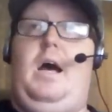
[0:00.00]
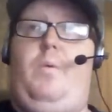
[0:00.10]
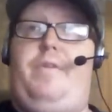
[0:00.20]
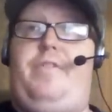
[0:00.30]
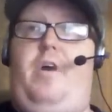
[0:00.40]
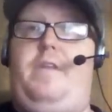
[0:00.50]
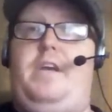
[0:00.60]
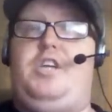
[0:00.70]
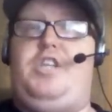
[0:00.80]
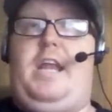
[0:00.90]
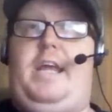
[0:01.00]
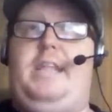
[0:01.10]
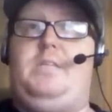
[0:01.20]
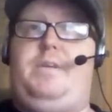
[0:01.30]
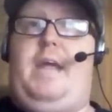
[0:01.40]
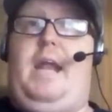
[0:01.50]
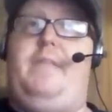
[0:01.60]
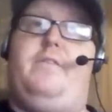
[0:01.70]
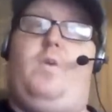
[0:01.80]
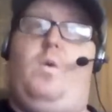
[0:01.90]
with all the shenanigans that went down,
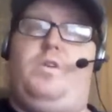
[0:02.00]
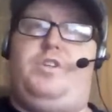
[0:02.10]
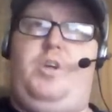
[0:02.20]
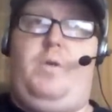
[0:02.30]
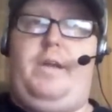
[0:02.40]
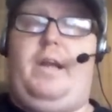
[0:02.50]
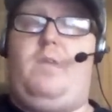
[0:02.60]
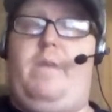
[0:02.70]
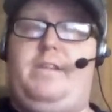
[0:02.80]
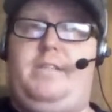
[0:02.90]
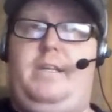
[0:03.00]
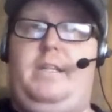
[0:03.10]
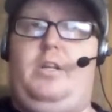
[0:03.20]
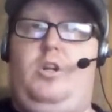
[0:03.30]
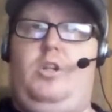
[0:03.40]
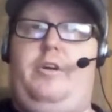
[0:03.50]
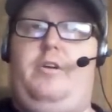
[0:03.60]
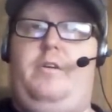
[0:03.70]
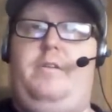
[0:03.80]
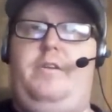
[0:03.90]
and then of course Joni got arrested
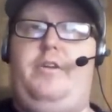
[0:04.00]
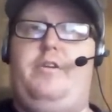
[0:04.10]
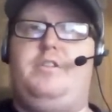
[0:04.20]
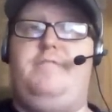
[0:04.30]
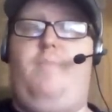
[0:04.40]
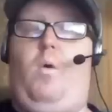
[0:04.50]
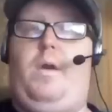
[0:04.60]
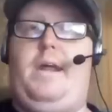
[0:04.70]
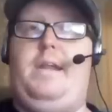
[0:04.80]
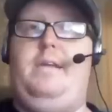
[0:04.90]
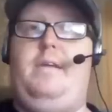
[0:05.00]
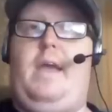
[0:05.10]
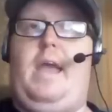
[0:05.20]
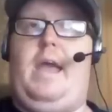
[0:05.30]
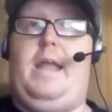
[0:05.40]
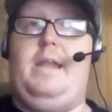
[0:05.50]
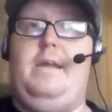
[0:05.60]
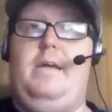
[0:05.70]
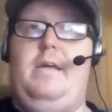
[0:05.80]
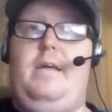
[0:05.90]
earlier New Year's Eve morning, and
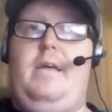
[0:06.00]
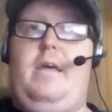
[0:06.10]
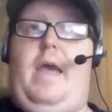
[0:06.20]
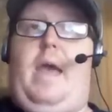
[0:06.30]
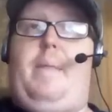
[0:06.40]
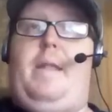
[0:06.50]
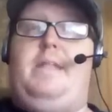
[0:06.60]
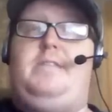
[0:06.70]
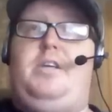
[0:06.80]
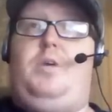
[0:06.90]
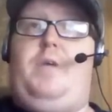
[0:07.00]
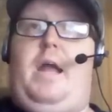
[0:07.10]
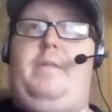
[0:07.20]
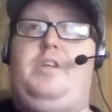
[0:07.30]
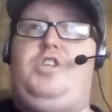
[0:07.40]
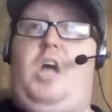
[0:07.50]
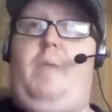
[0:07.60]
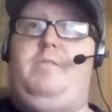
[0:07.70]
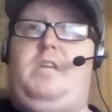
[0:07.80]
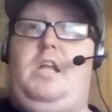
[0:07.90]
had that incident go down, and then
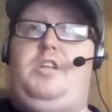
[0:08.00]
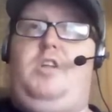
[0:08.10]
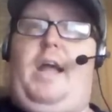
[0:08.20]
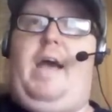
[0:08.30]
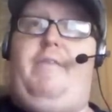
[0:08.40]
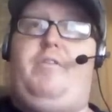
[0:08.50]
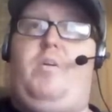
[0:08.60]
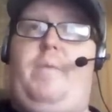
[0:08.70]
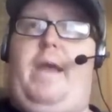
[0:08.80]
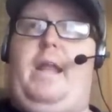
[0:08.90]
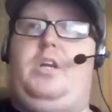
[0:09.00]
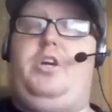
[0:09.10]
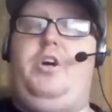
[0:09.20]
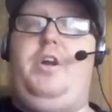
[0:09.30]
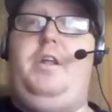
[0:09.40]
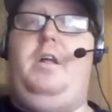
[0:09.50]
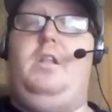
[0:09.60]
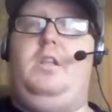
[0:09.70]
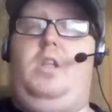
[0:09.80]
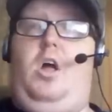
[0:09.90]
Sean was on not too long after, and we had a good,
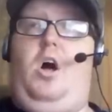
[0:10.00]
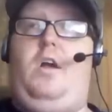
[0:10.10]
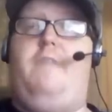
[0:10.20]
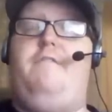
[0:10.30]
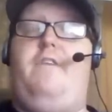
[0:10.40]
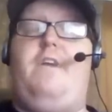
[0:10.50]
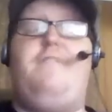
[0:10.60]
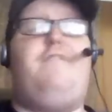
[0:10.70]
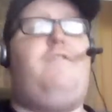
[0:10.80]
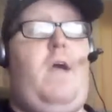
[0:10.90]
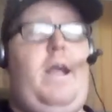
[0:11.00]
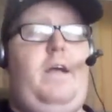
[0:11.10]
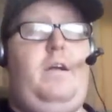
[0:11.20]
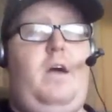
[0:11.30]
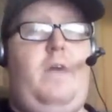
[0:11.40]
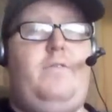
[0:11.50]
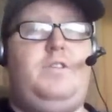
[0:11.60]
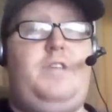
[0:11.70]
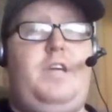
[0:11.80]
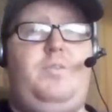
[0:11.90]
long, very frank
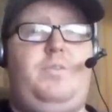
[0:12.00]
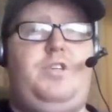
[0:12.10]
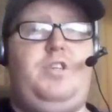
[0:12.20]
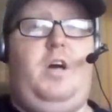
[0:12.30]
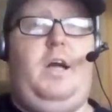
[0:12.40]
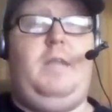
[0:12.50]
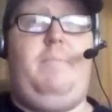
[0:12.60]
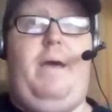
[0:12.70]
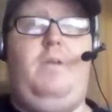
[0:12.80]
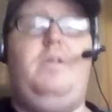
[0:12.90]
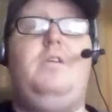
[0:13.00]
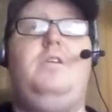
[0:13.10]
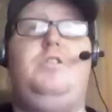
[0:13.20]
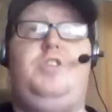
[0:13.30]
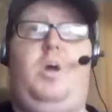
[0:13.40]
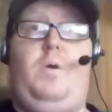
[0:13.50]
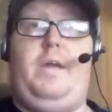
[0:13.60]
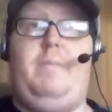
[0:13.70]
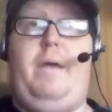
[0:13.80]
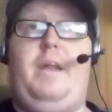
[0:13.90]
conversation with Sean about
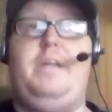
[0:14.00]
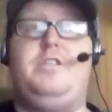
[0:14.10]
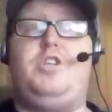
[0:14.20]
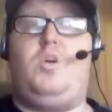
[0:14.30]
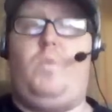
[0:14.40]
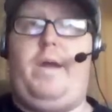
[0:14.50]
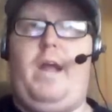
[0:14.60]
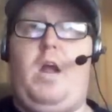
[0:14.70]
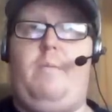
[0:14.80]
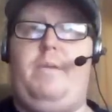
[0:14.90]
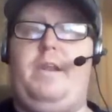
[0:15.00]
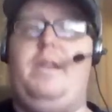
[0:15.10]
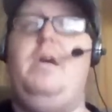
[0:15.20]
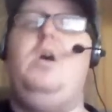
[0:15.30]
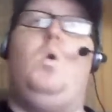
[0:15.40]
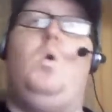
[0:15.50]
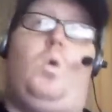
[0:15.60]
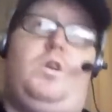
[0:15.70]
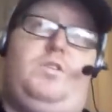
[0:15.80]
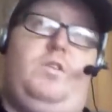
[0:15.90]
Joni and about his career, and we did
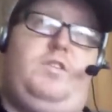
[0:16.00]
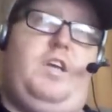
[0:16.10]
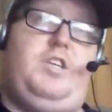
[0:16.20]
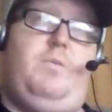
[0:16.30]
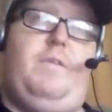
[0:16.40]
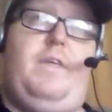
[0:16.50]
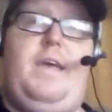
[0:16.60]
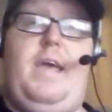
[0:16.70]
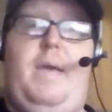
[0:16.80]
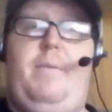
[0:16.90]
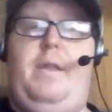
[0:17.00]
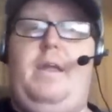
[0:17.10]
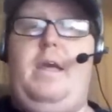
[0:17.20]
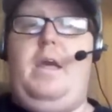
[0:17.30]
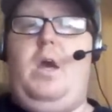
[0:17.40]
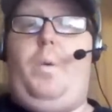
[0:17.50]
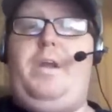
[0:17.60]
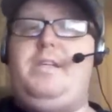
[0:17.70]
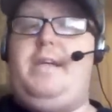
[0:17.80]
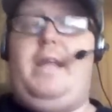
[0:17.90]
word association with him, and
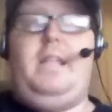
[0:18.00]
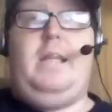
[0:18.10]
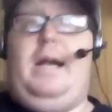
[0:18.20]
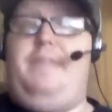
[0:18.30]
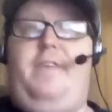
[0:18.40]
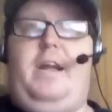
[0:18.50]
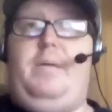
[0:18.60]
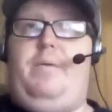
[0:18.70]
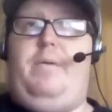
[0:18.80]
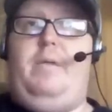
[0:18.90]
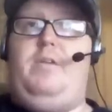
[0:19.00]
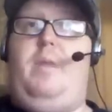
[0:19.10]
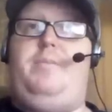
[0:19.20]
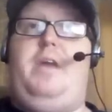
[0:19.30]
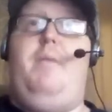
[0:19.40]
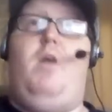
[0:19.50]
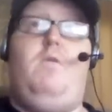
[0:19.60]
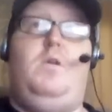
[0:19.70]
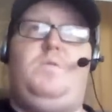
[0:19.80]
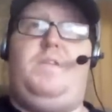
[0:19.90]
we just had a lot of fun, and we went up and down
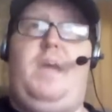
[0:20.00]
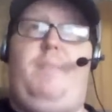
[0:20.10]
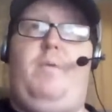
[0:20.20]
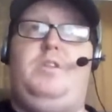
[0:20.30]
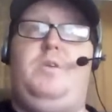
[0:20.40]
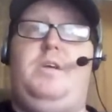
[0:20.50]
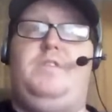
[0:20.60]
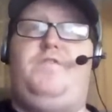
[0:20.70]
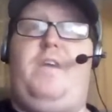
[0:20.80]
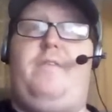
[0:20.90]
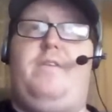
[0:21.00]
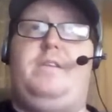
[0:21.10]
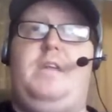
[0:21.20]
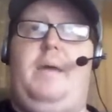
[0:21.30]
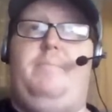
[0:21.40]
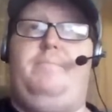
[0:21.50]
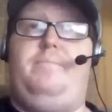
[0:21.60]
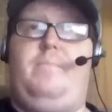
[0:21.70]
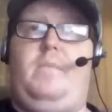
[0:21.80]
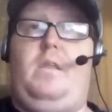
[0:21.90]
Melrose with him. We went into his favorite one
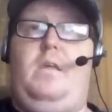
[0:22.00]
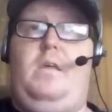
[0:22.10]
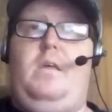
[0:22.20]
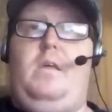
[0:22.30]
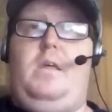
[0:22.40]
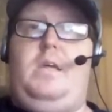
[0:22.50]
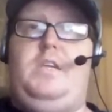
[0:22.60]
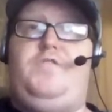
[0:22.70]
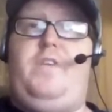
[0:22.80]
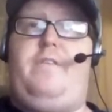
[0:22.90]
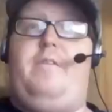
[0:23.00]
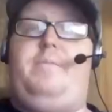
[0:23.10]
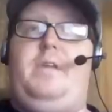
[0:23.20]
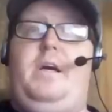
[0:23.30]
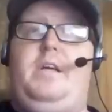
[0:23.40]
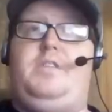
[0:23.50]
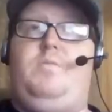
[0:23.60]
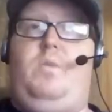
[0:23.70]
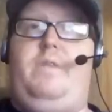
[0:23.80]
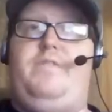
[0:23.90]

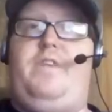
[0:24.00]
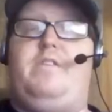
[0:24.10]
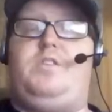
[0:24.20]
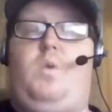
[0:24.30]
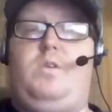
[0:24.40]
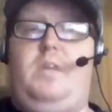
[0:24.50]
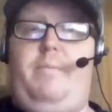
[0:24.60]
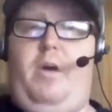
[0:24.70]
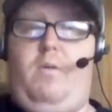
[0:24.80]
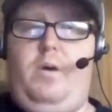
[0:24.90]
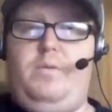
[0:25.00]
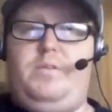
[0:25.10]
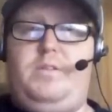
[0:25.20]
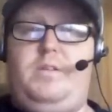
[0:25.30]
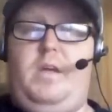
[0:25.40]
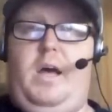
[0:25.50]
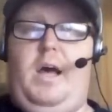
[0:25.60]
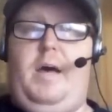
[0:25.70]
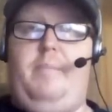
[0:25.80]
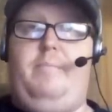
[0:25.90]
of his favorite stores on Melrose,
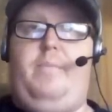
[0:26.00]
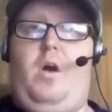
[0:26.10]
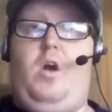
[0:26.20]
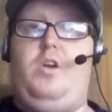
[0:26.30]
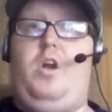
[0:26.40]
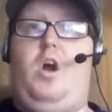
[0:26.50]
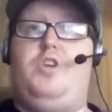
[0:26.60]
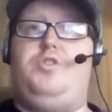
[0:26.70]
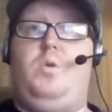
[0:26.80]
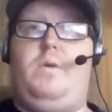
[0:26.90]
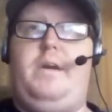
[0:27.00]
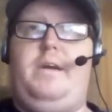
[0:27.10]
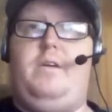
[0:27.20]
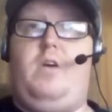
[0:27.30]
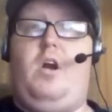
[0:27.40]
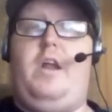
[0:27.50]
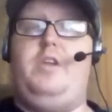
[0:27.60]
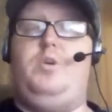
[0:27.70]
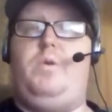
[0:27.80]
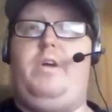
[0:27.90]
Art Jewelry, or Art and
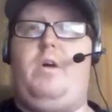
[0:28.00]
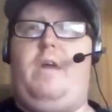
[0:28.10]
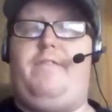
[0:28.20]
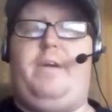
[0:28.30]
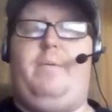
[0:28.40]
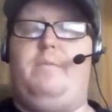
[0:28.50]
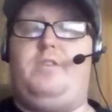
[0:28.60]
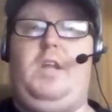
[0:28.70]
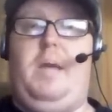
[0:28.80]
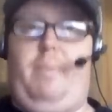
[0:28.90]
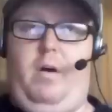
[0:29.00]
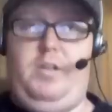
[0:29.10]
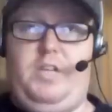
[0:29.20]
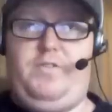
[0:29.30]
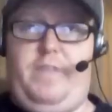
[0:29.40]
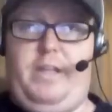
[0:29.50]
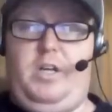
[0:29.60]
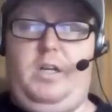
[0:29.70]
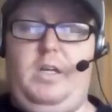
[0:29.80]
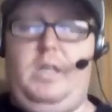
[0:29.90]
Jewelry, or I forget what it was called. I apologize for that,
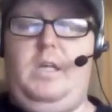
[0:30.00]
Sean.